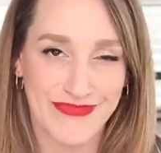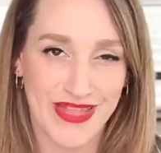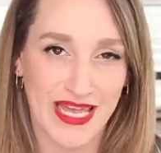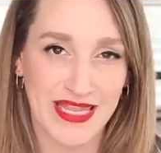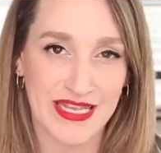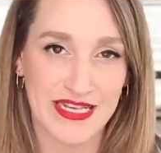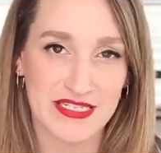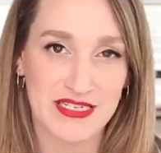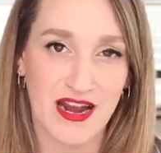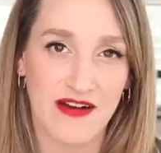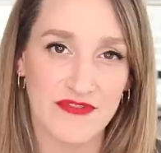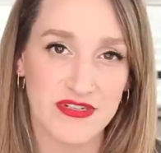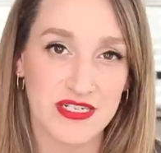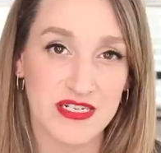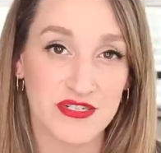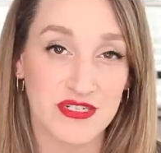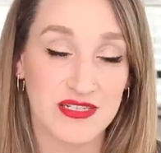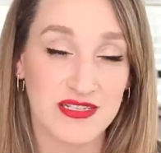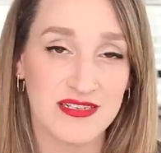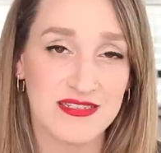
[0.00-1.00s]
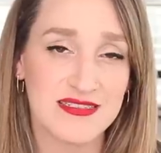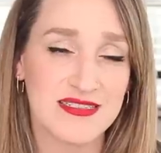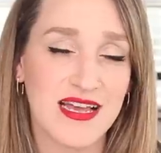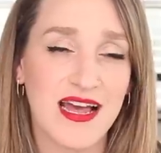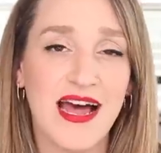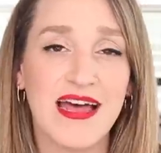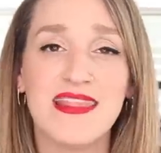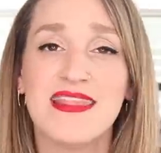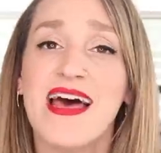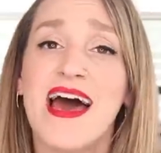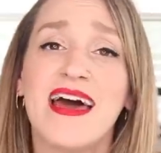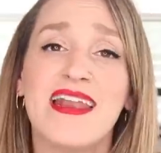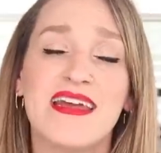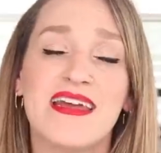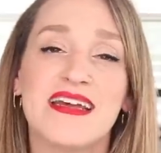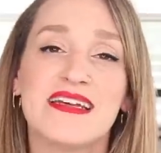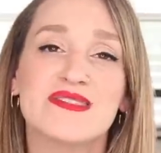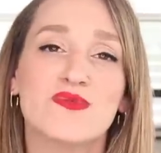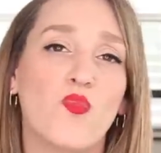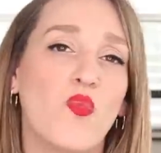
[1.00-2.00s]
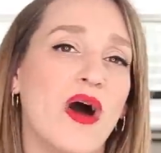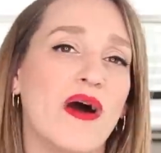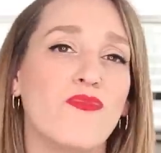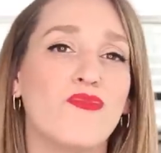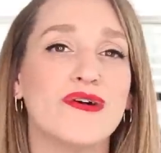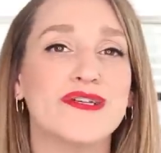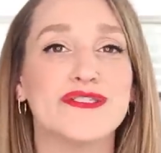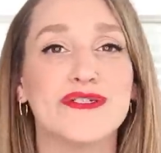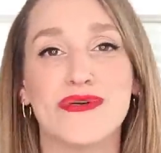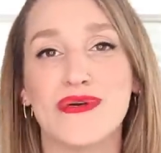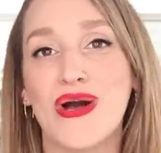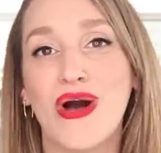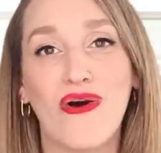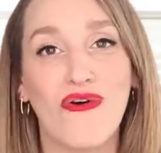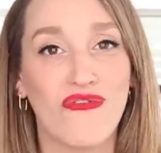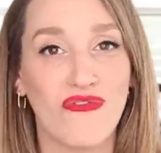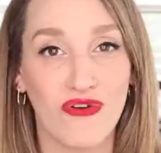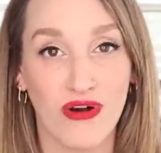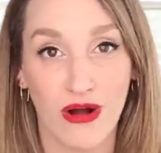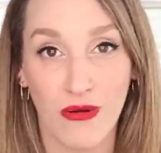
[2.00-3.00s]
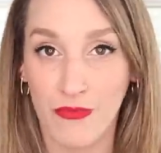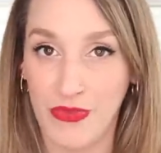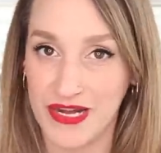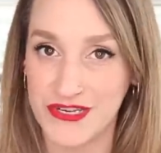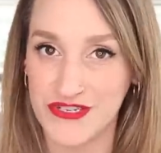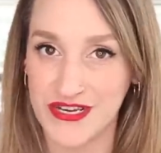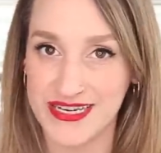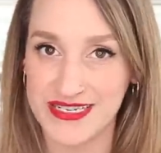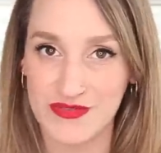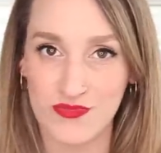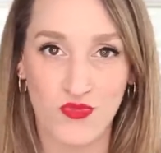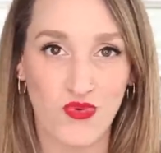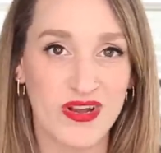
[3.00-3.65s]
in these conversations, and that is what was your overall budget?